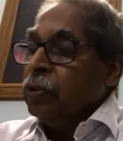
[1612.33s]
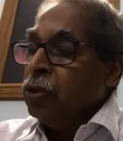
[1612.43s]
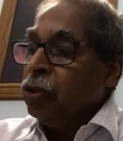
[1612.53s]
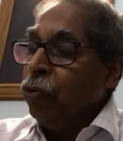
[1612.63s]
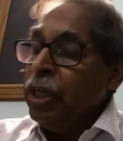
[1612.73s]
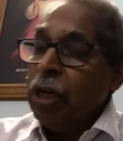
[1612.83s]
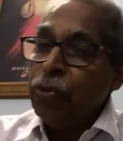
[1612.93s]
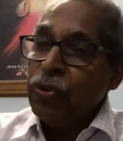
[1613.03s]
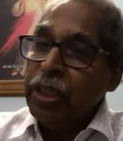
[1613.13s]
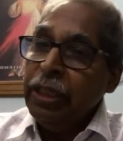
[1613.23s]
So we
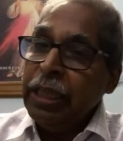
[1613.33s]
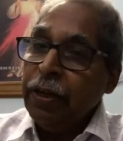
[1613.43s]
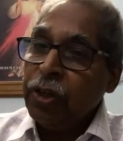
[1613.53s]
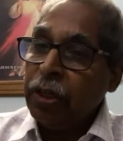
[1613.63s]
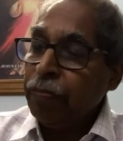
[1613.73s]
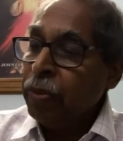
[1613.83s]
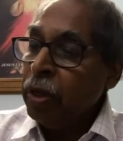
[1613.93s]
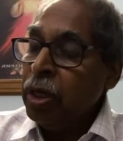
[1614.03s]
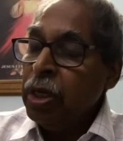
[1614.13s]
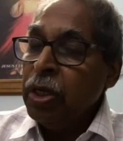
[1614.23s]
have seen that
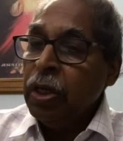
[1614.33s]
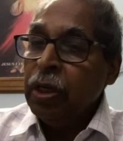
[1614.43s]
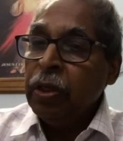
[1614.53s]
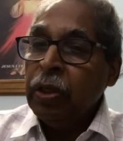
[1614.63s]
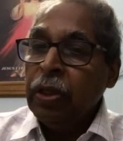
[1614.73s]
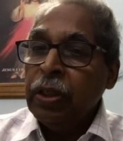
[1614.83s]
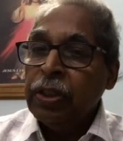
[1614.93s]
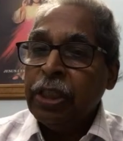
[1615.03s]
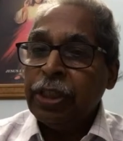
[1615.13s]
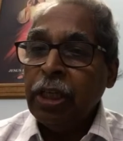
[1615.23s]

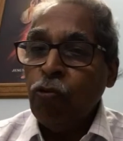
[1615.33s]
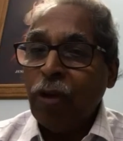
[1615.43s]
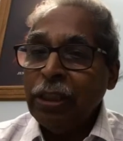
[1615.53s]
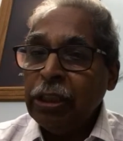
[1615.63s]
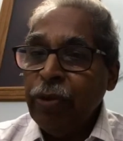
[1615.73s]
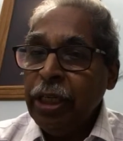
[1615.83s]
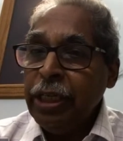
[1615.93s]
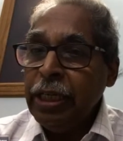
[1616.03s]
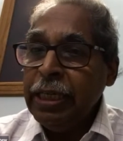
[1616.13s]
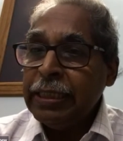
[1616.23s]
Section
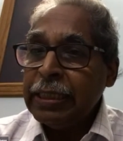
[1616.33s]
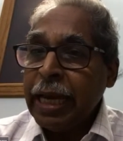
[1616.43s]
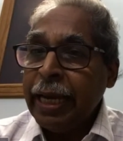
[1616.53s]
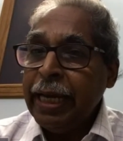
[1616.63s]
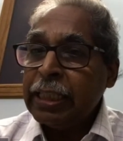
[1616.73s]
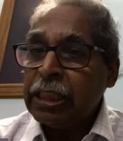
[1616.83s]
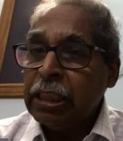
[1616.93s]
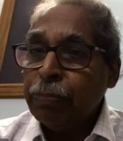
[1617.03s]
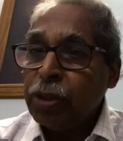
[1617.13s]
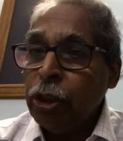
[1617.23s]
170 is an
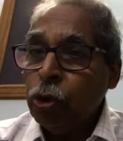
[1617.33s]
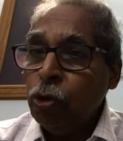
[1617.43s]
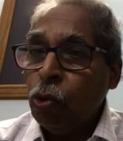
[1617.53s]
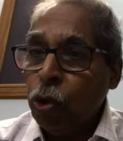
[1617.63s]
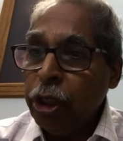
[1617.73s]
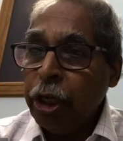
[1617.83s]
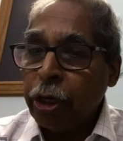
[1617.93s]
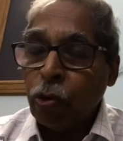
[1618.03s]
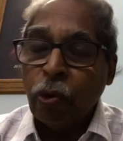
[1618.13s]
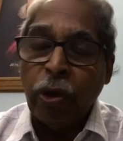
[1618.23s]
exception to the
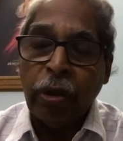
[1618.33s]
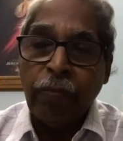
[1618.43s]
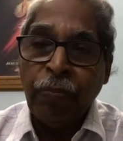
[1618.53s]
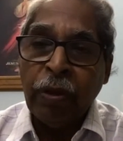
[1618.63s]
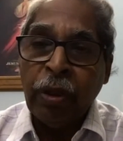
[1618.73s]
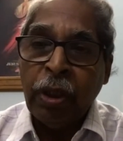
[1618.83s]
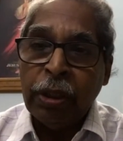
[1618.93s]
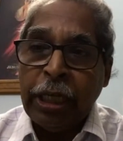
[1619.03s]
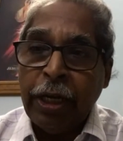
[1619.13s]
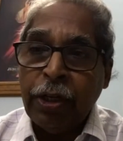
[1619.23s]
ordinary rule
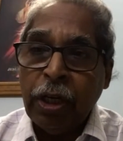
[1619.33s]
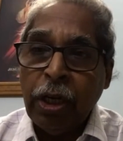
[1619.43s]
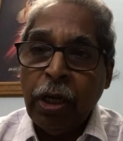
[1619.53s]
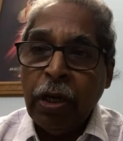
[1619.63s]
that